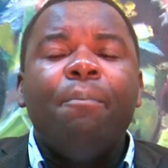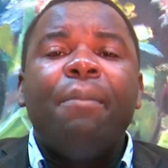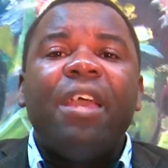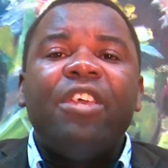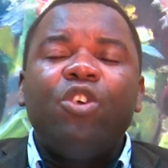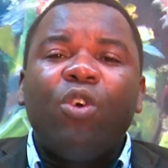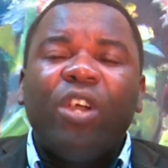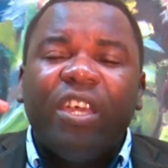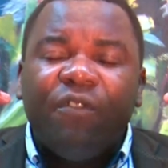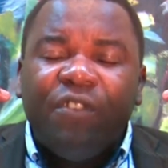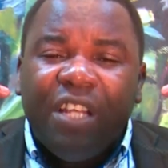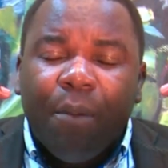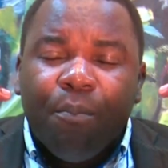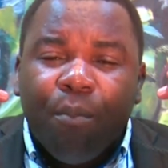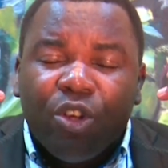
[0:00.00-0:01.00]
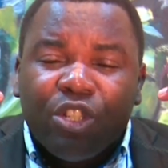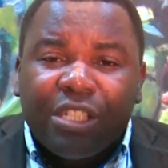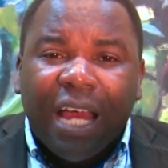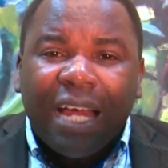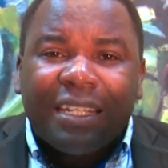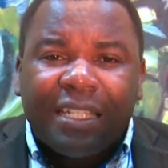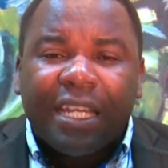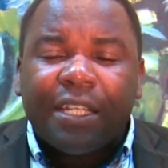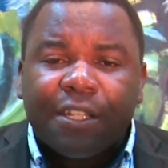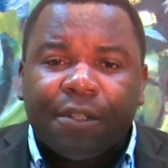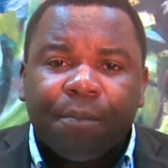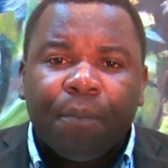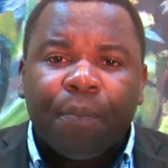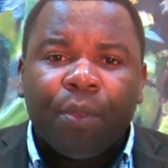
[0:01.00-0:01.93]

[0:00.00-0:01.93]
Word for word: May you give them more success